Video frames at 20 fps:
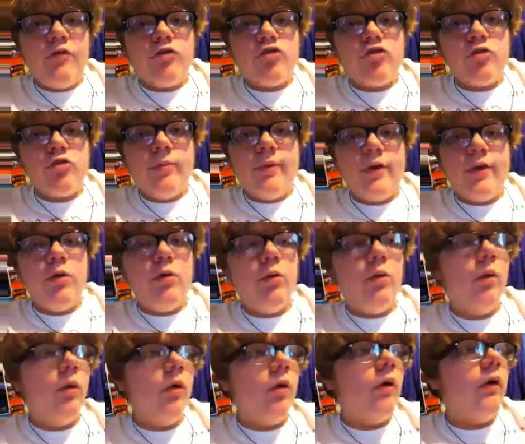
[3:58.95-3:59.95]
which would be
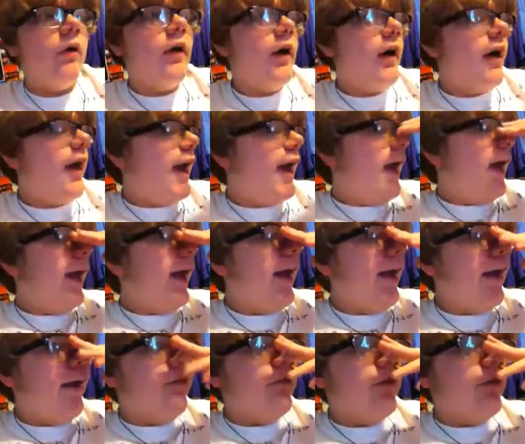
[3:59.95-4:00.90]
cool. And